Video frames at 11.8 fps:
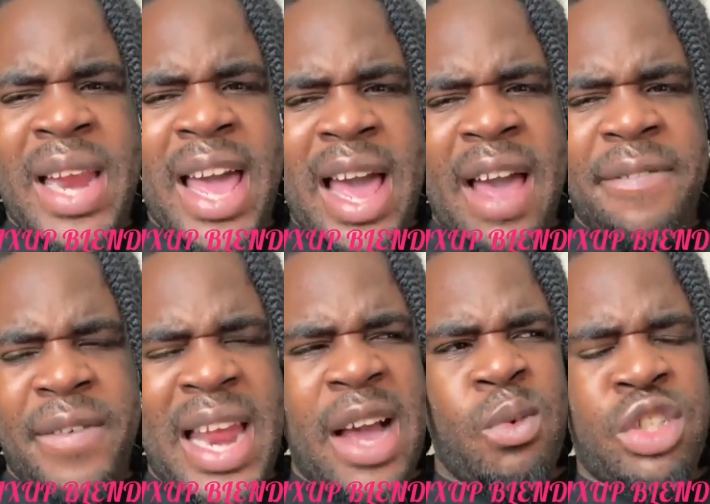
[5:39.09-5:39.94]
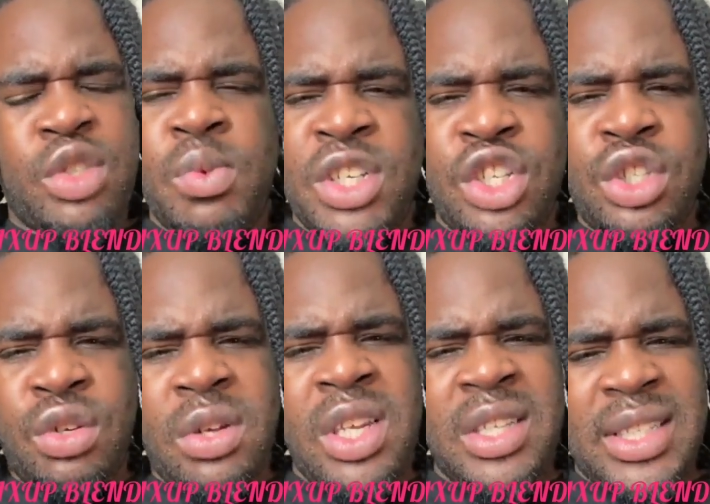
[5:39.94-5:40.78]
like we should
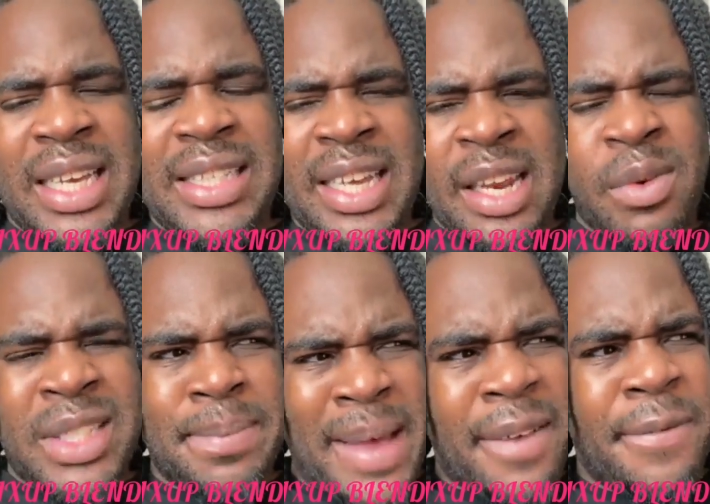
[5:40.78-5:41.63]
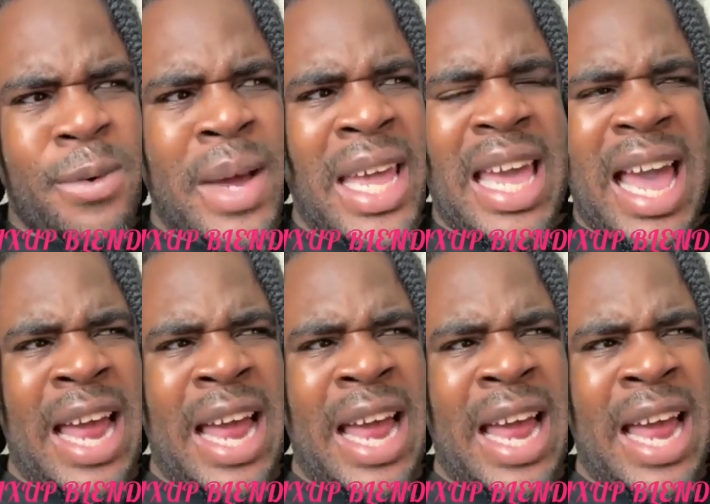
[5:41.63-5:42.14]
do these things in a respectful way,